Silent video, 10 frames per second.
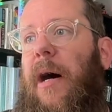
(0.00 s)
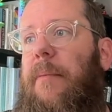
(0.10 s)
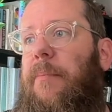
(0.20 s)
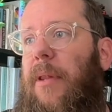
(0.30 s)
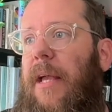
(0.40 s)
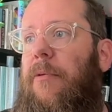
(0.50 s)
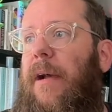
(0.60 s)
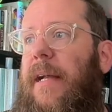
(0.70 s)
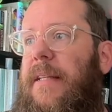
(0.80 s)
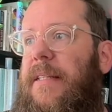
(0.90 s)

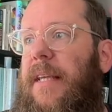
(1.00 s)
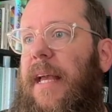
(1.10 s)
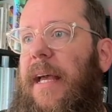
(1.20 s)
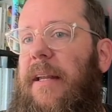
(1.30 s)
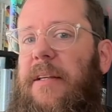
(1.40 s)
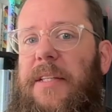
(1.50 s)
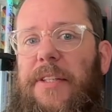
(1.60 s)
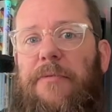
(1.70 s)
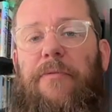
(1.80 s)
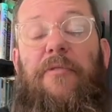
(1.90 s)
playwright and
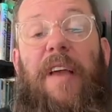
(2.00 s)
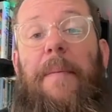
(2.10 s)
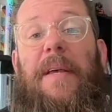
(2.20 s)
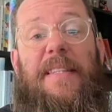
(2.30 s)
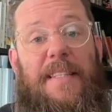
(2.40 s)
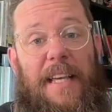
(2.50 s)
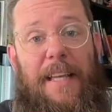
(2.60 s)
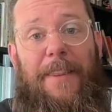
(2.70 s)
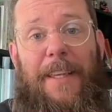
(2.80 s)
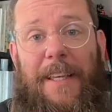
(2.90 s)
famous
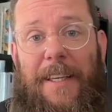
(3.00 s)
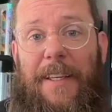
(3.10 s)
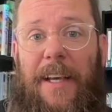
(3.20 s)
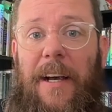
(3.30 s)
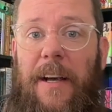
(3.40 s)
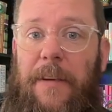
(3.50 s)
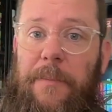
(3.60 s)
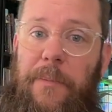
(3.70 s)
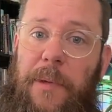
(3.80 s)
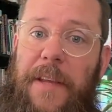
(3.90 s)
in the
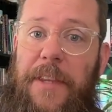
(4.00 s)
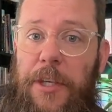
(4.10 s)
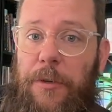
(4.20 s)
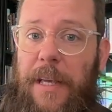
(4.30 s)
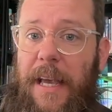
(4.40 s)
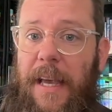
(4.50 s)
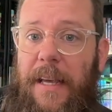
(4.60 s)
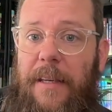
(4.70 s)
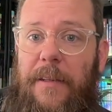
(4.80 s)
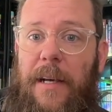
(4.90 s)

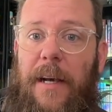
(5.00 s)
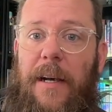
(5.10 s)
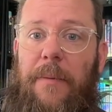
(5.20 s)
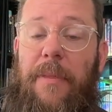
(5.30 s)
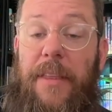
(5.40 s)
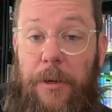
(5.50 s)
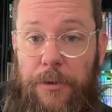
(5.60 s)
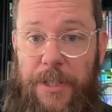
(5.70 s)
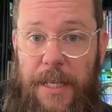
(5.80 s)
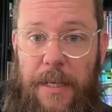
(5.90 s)
UK theater
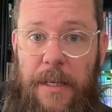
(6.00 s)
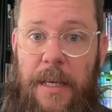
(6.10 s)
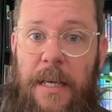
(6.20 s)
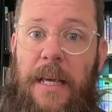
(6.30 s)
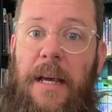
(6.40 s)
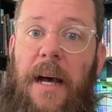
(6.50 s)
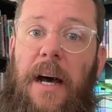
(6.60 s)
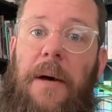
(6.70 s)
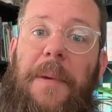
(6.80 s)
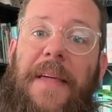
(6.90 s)
scene.
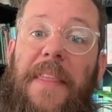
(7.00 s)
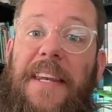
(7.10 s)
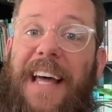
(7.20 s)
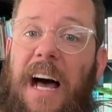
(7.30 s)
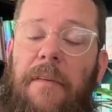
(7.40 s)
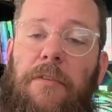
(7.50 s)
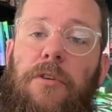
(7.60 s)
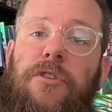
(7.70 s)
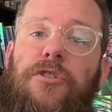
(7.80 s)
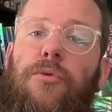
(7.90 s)
And the novel
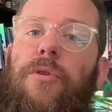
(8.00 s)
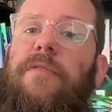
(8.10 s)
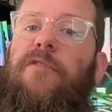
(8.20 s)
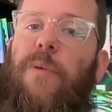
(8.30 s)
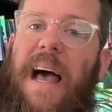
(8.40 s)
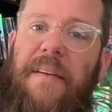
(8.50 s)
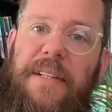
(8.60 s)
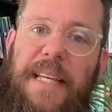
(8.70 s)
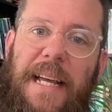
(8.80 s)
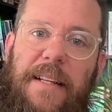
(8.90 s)
sort of
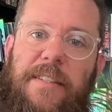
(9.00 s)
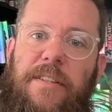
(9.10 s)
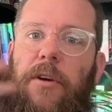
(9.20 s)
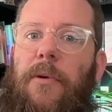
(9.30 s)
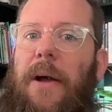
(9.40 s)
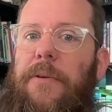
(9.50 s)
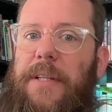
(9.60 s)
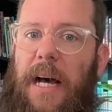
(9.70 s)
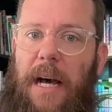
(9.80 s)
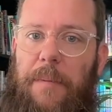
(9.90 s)
gravitates around
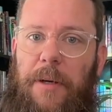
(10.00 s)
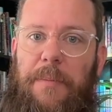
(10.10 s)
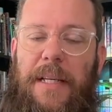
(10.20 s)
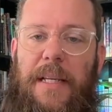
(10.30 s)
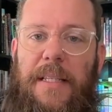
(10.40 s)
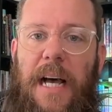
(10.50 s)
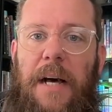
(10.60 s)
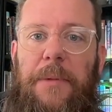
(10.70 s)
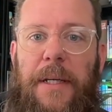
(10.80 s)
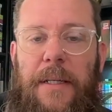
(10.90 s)
Amma, because
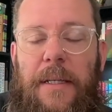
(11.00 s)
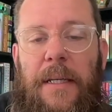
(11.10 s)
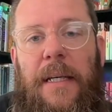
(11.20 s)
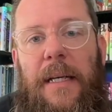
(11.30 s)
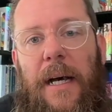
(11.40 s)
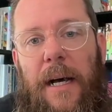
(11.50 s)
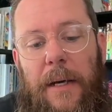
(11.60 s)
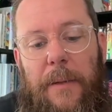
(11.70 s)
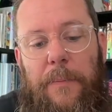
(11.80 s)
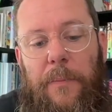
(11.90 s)
Amma
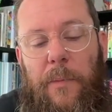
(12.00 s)
um,